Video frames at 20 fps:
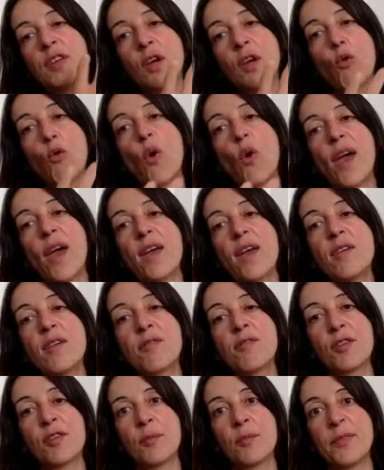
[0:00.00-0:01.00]
away
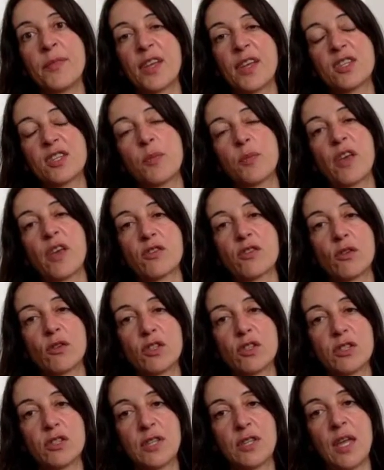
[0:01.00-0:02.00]
from that special
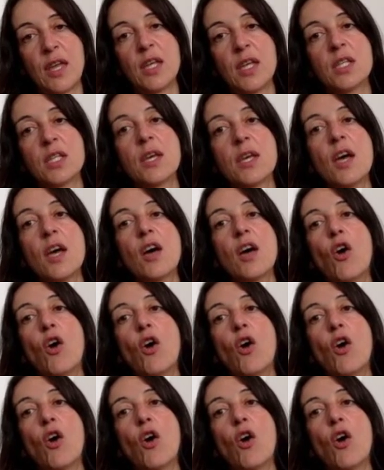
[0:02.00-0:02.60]
state